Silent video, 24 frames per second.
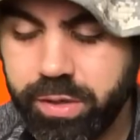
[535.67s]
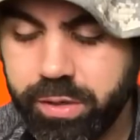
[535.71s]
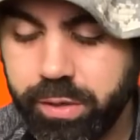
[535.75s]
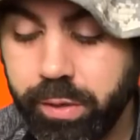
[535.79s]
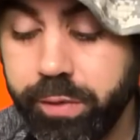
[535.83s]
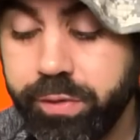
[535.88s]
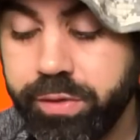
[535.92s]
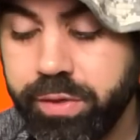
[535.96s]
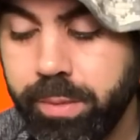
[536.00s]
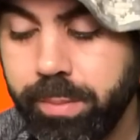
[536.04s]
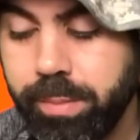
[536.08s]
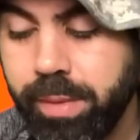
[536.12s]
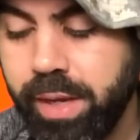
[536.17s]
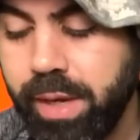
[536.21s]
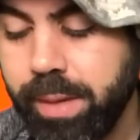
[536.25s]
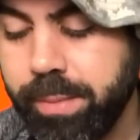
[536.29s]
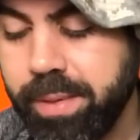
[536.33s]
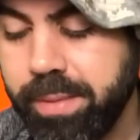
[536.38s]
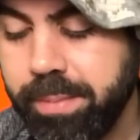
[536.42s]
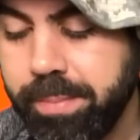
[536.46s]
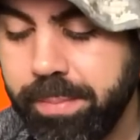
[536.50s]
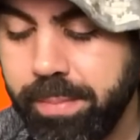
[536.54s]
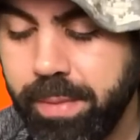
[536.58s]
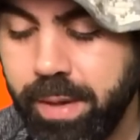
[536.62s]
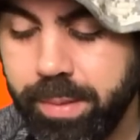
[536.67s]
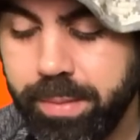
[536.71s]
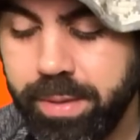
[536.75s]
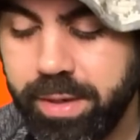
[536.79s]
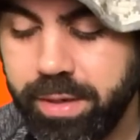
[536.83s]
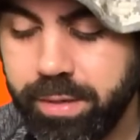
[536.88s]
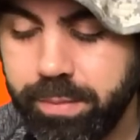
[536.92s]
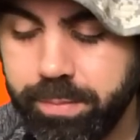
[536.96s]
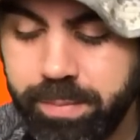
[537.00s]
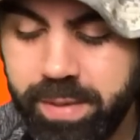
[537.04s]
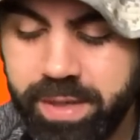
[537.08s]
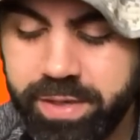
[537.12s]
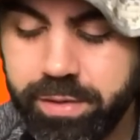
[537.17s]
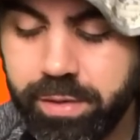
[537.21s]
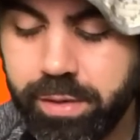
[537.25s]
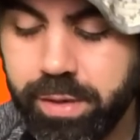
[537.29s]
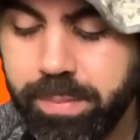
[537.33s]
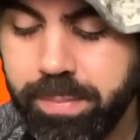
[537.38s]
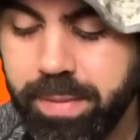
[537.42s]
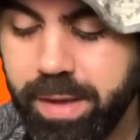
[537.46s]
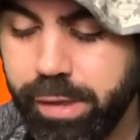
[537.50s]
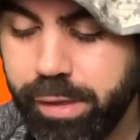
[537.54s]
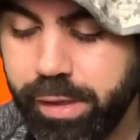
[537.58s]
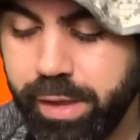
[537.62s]
close to me. I'm in I'm in basically
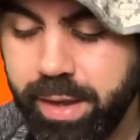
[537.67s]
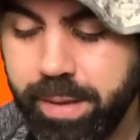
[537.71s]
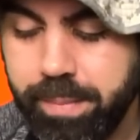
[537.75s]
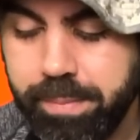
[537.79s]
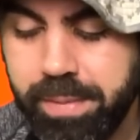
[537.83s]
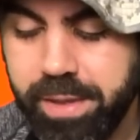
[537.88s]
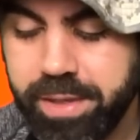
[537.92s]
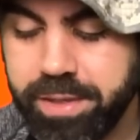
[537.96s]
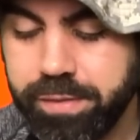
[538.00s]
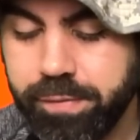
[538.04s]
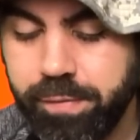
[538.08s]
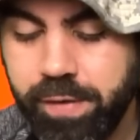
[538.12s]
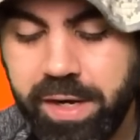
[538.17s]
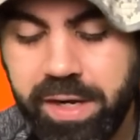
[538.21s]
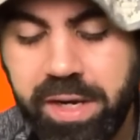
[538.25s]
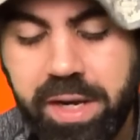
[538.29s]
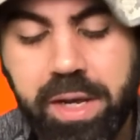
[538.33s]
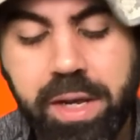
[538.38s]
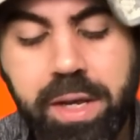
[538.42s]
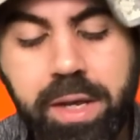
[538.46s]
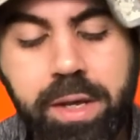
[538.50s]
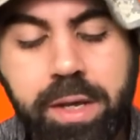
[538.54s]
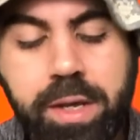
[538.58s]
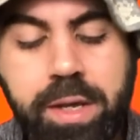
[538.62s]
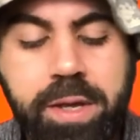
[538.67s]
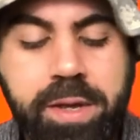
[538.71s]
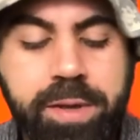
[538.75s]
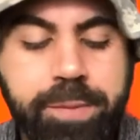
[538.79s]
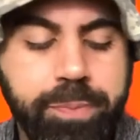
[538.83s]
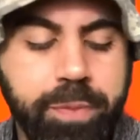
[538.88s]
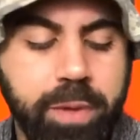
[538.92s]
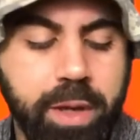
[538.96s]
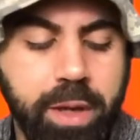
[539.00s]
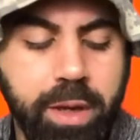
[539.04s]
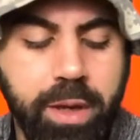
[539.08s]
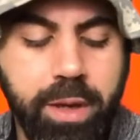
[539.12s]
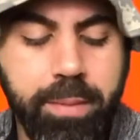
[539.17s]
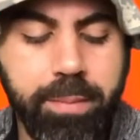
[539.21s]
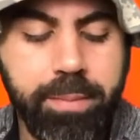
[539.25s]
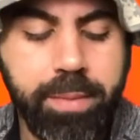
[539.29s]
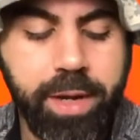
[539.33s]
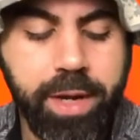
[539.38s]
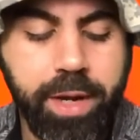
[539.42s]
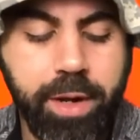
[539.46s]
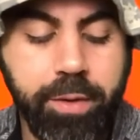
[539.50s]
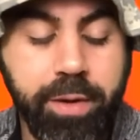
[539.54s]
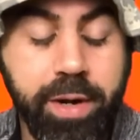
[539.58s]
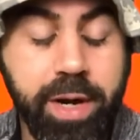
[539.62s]
Bethlehem, Pennsylvania. Um,
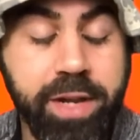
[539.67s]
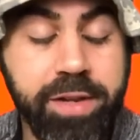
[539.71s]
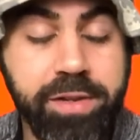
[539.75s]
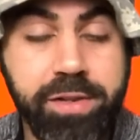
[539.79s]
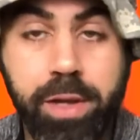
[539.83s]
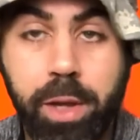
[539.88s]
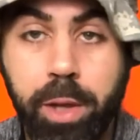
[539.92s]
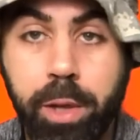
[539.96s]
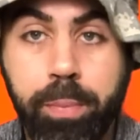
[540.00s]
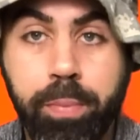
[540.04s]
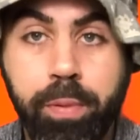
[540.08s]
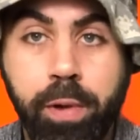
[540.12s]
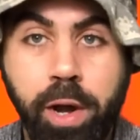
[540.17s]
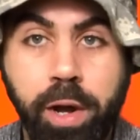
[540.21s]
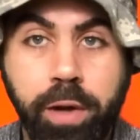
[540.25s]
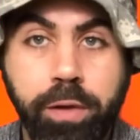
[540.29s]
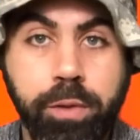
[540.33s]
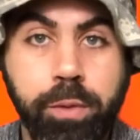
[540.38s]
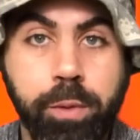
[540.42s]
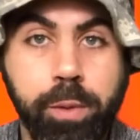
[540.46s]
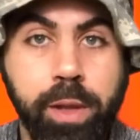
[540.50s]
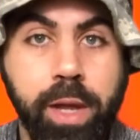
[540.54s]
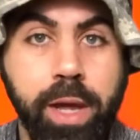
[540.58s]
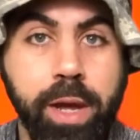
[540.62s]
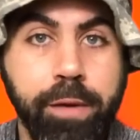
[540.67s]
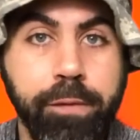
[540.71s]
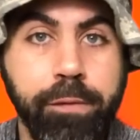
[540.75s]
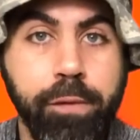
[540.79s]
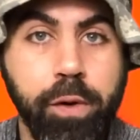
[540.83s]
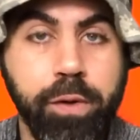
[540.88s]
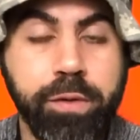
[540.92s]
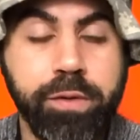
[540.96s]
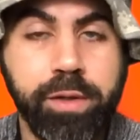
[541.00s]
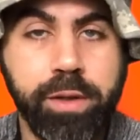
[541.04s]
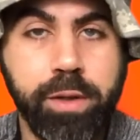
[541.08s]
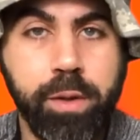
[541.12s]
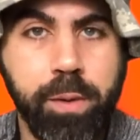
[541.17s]
you know, and I sell the product to a lot of folks that